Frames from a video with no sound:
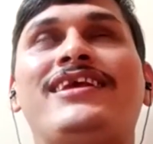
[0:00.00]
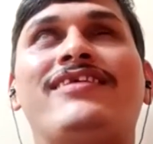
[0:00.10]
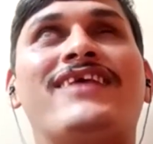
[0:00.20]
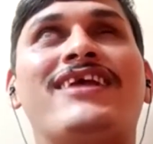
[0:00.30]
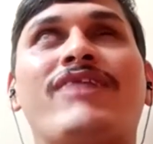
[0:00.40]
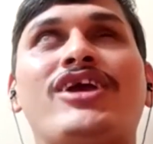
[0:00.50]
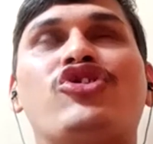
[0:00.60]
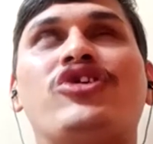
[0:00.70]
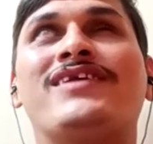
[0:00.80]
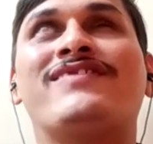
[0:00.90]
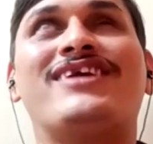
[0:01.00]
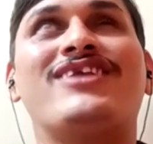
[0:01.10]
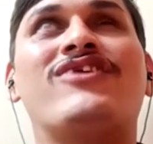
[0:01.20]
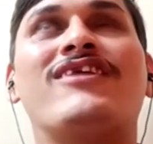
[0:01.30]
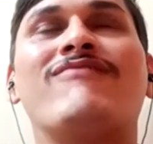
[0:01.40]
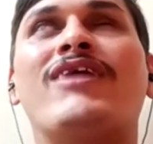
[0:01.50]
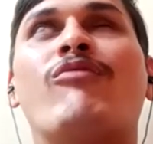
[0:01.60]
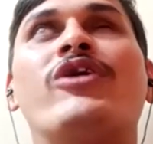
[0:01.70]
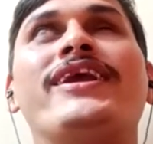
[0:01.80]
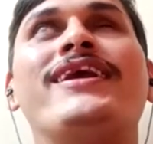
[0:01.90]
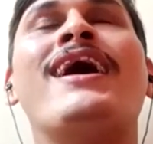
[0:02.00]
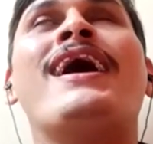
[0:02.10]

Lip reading: kissing my cheeks, touching my body.